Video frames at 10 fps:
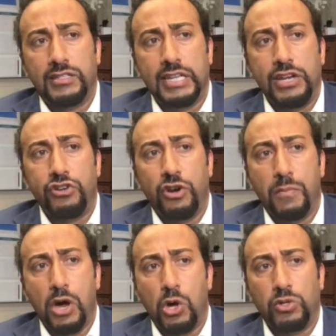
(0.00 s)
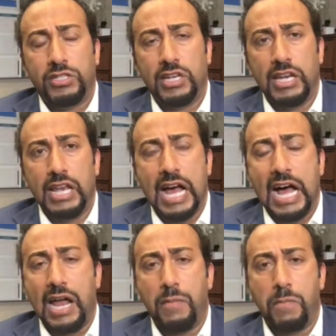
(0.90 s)
senior most
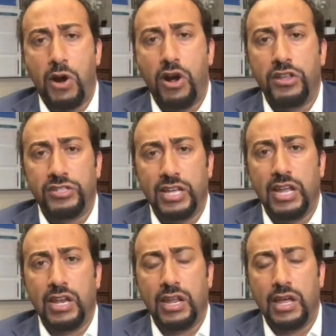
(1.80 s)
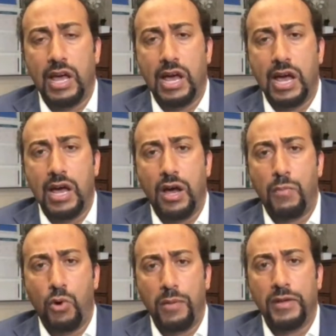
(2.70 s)
nonpartisan uh,
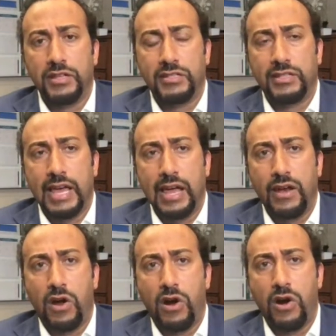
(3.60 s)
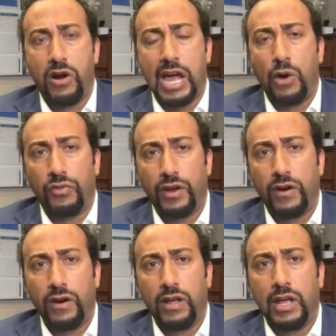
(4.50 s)
appointments that are out
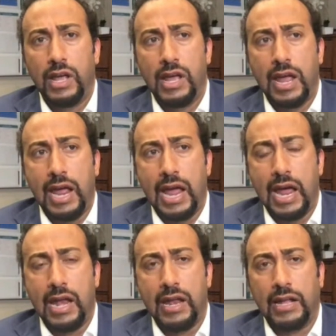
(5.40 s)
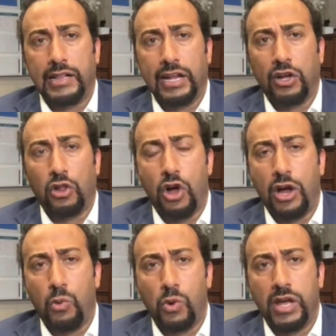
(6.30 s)
there. And I think,
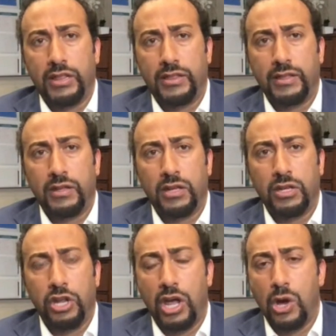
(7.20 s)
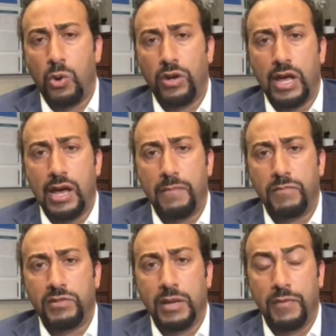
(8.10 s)
along with you know,
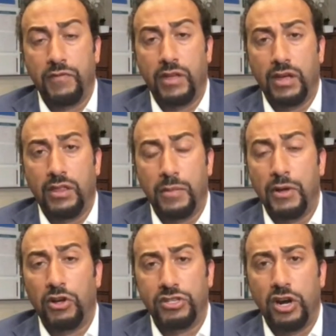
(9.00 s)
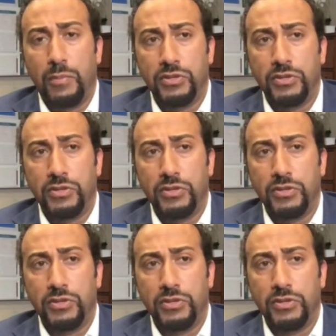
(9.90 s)
um, some of the, the military